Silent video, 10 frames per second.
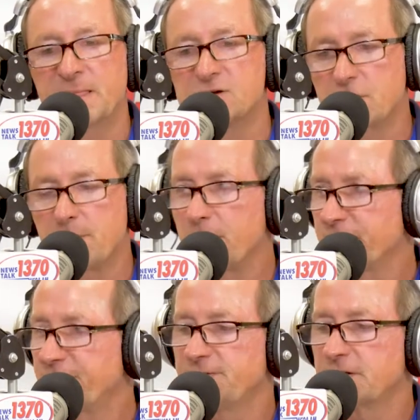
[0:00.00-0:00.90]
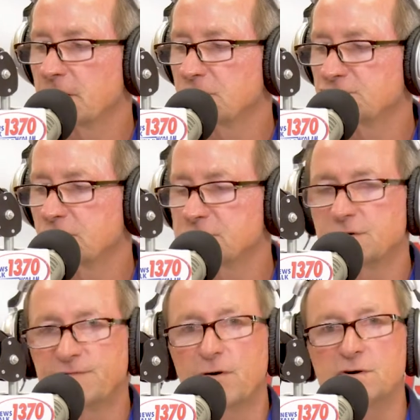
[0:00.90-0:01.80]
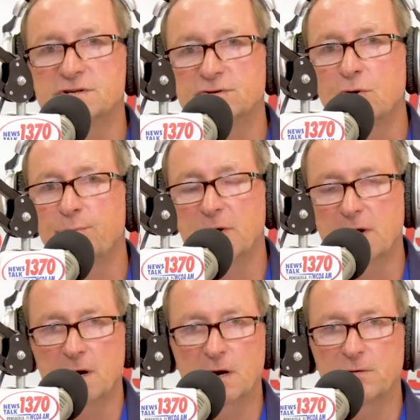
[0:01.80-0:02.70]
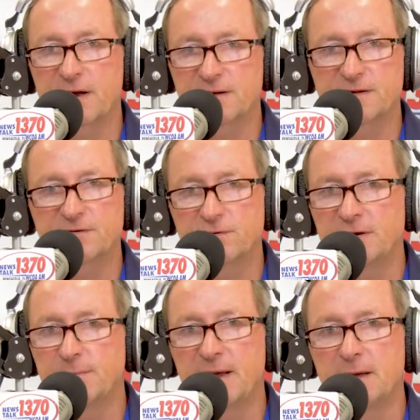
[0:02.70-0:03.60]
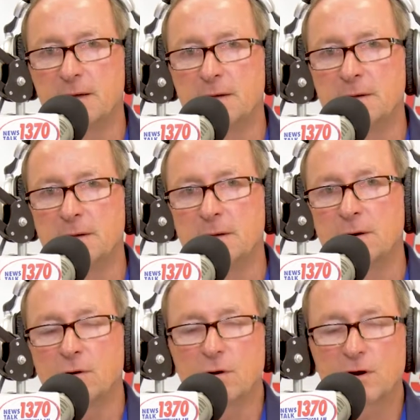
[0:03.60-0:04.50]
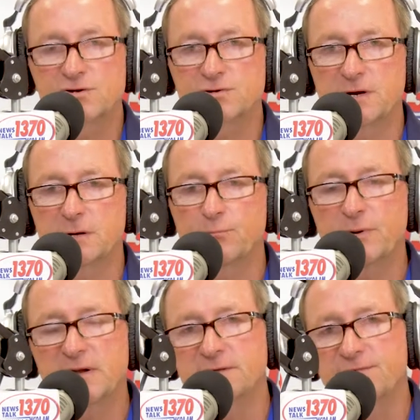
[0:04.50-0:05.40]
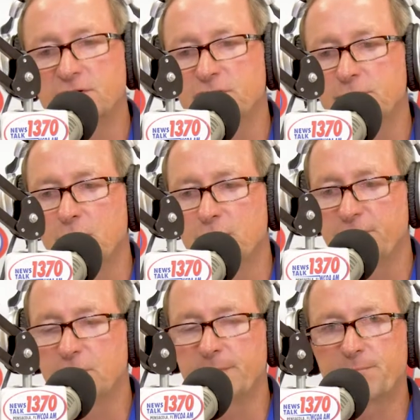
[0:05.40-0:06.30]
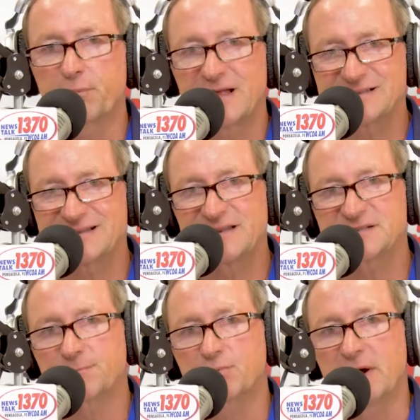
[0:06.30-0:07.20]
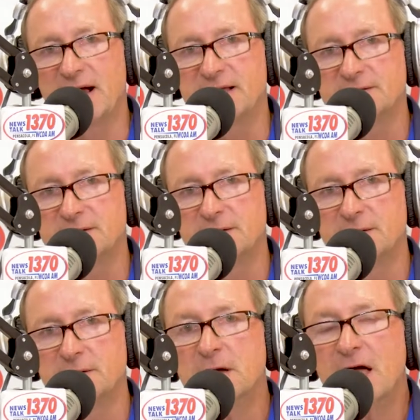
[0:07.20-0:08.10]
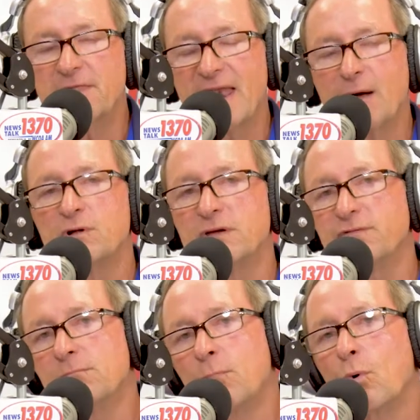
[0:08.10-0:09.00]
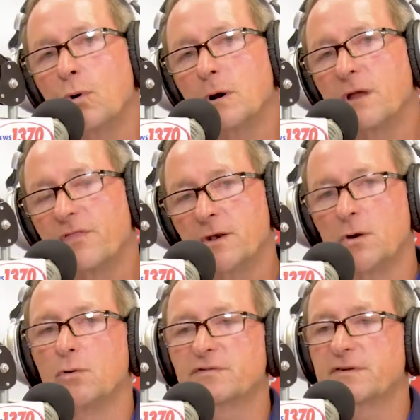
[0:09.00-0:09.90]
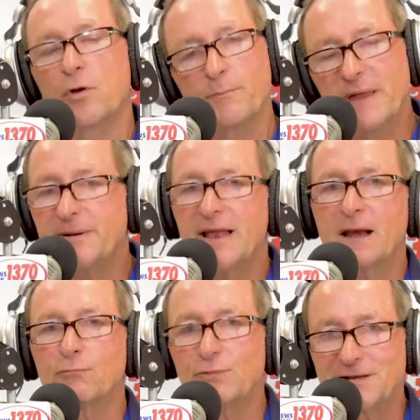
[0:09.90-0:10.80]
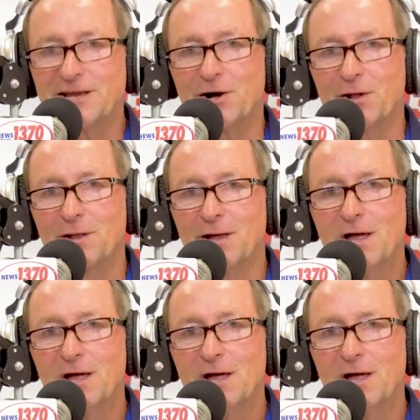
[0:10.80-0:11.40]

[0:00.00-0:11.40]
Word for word: So I'm about 50 cars short. So folks, don't put a car on Craigslist or eBay or Auto Trader. Bring it to Frontier Motors. You're going to be pleasantly surprised that I will give you more than wholesale. Maybe not retail,